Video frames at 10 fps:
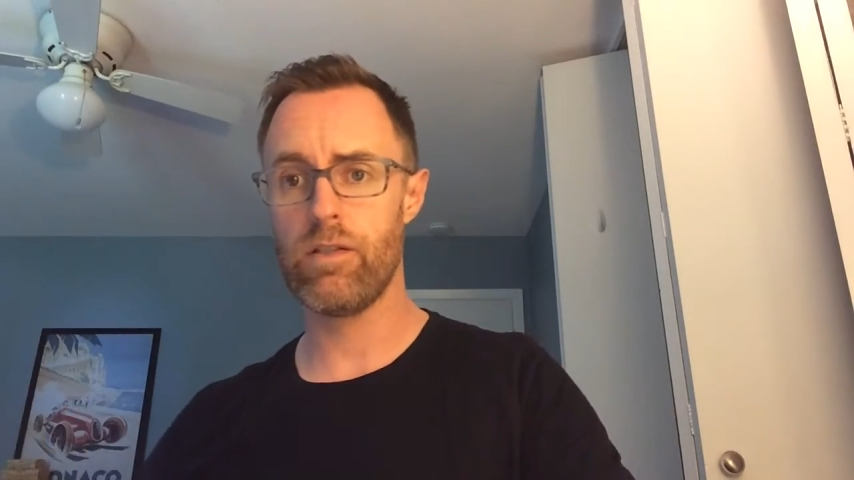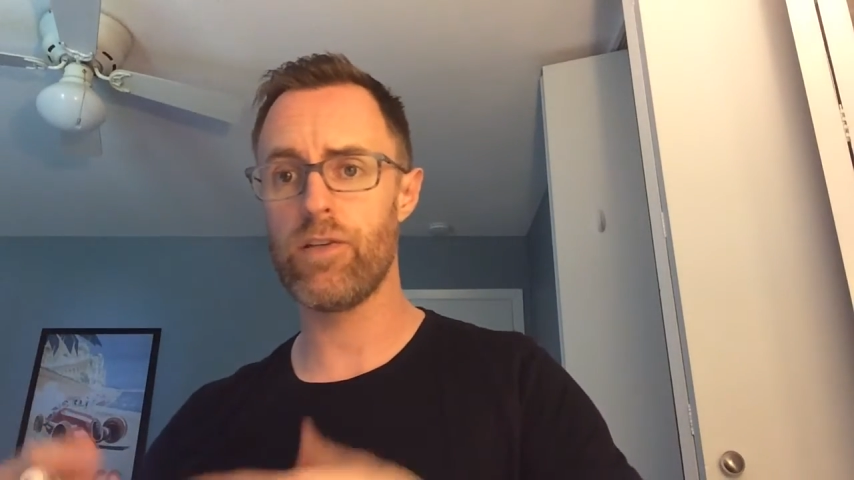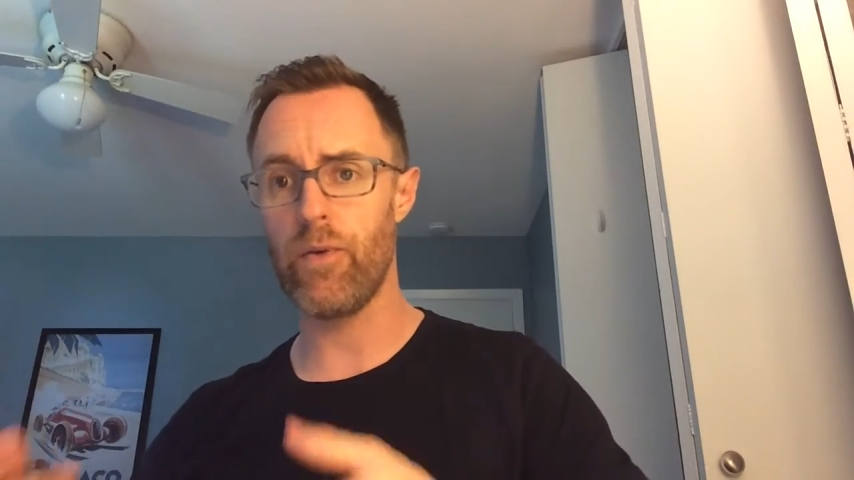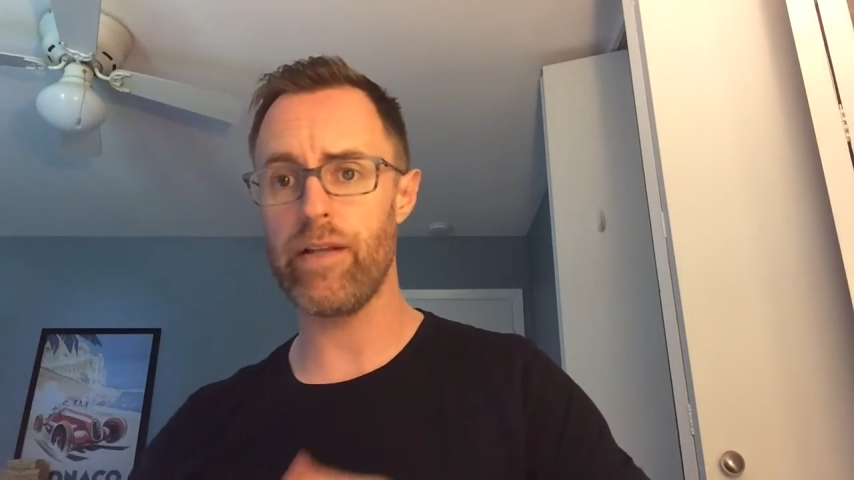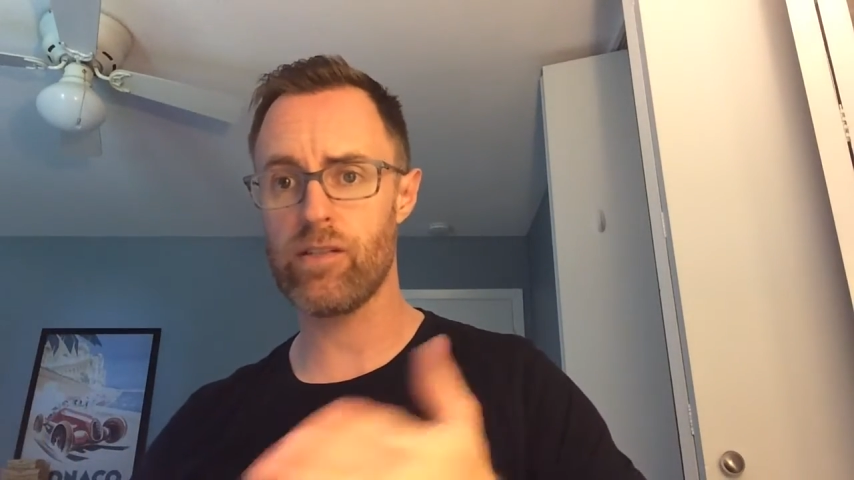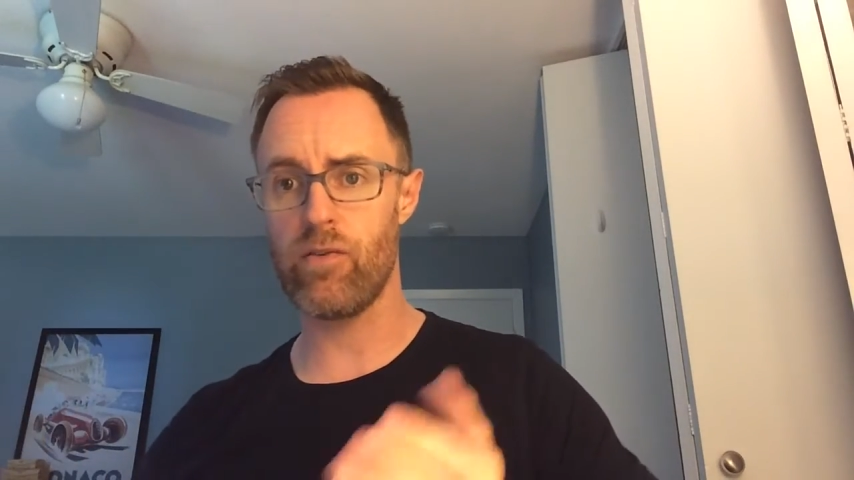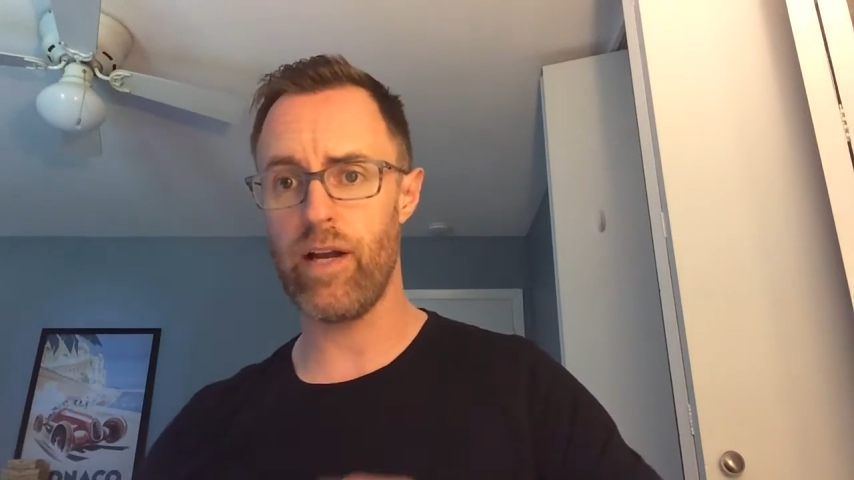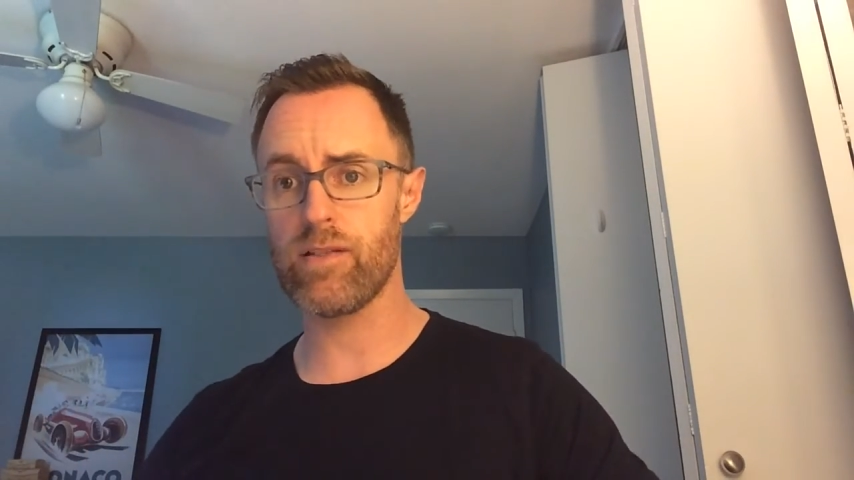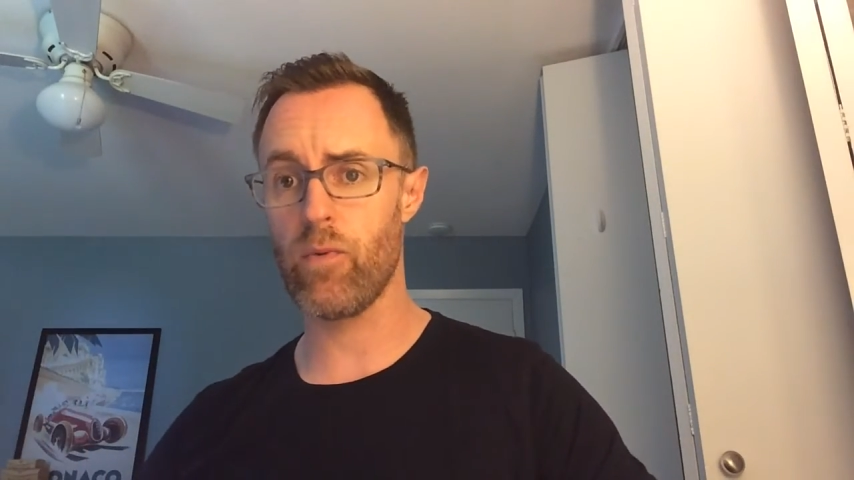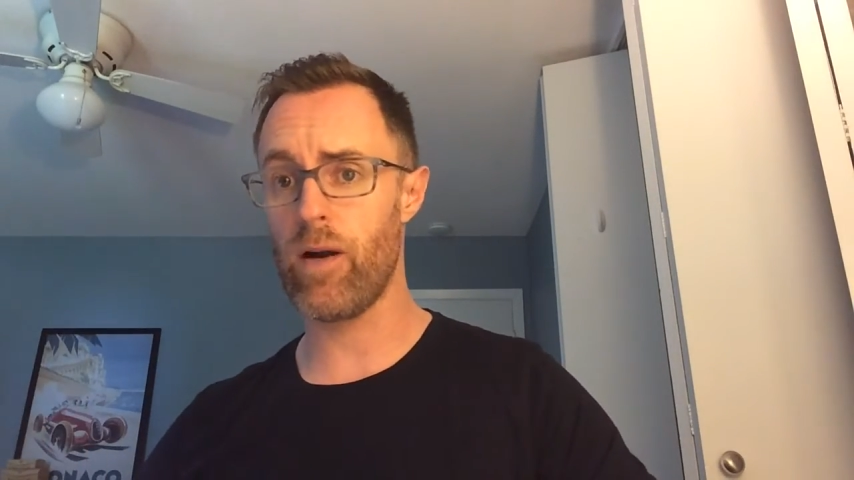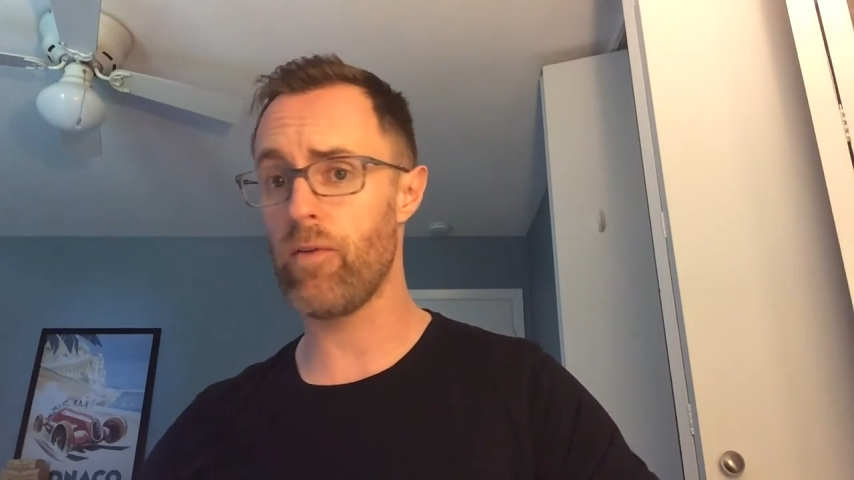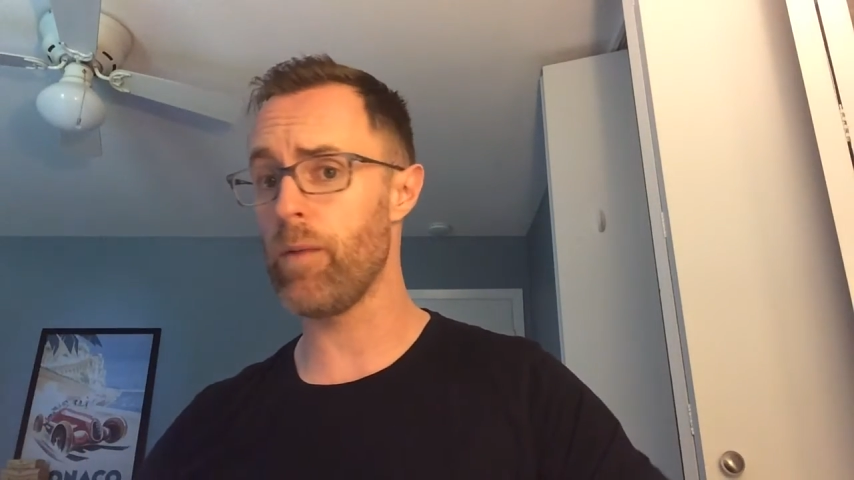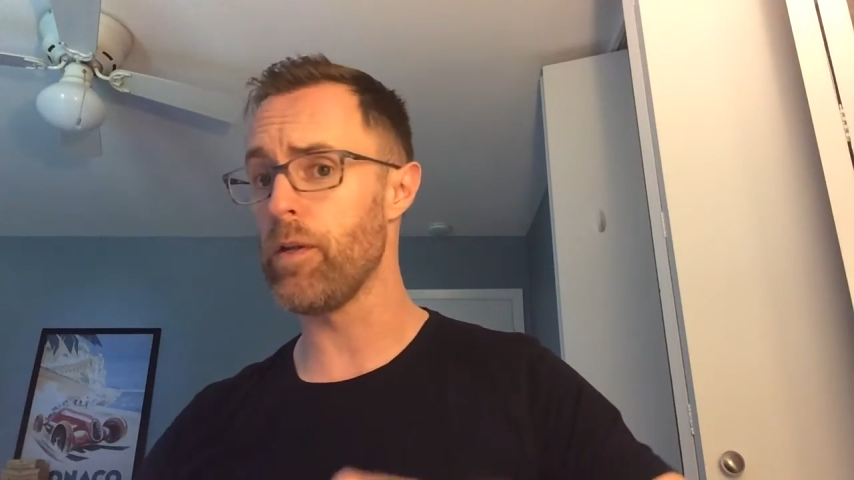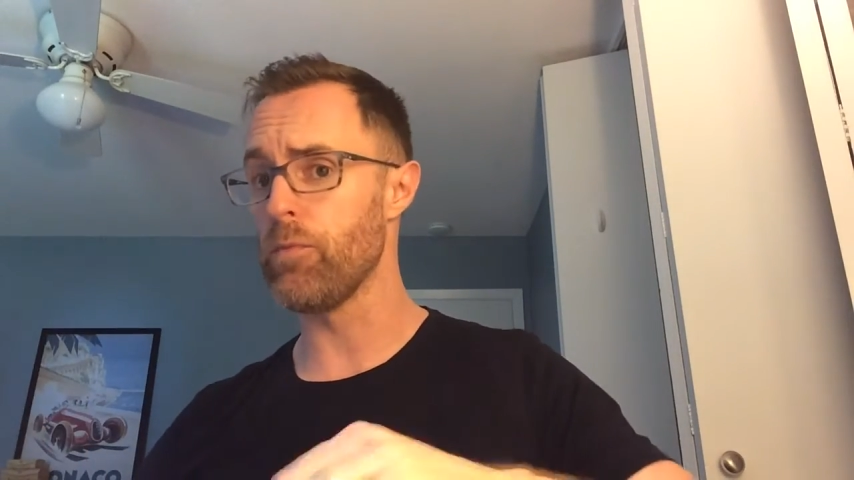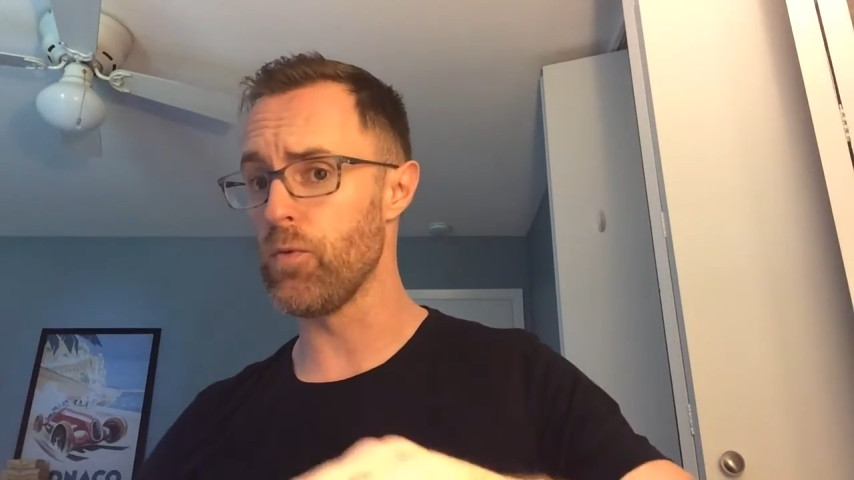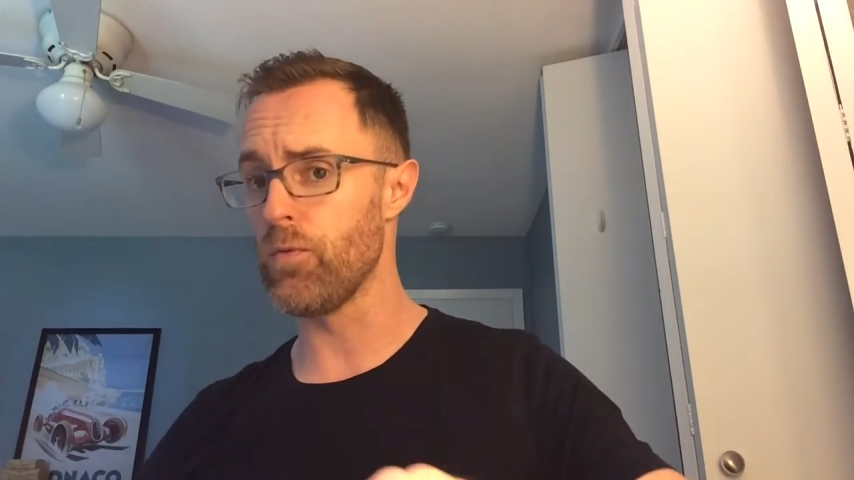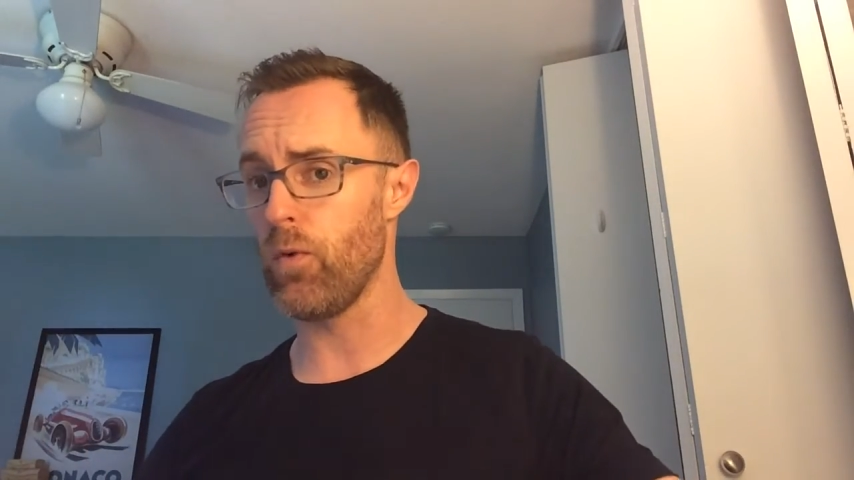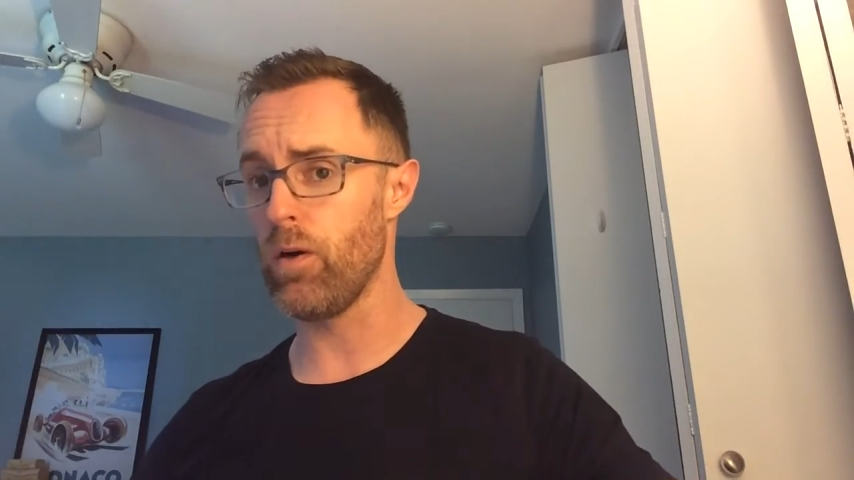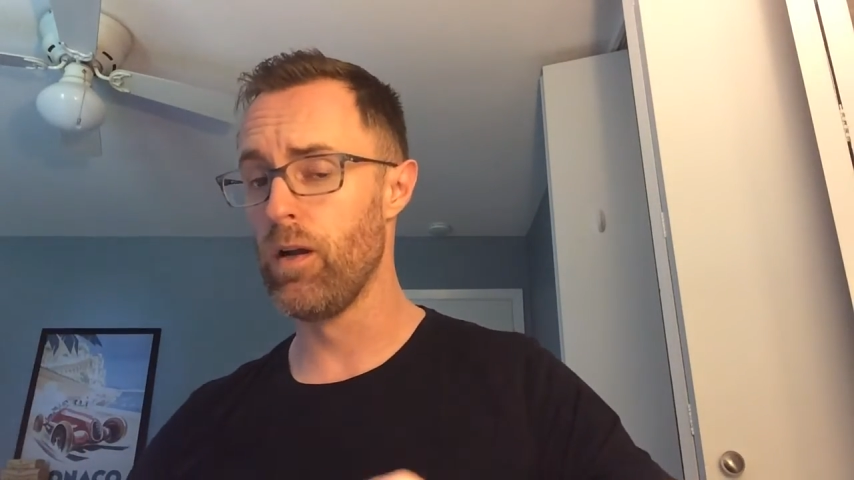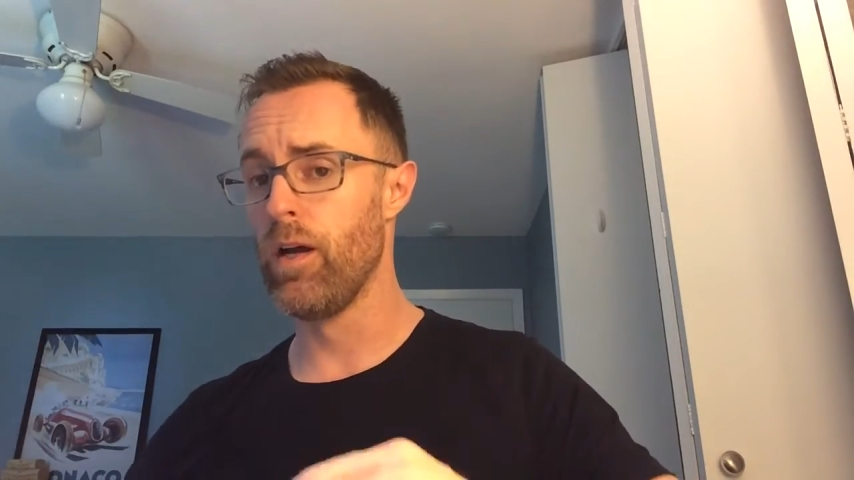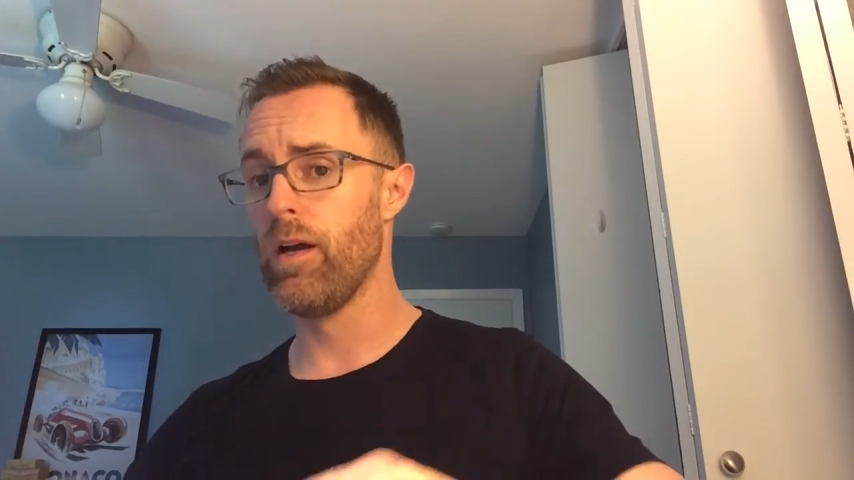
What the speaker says: 2 eighths, 3 eighths, whatever I'm in the mood for.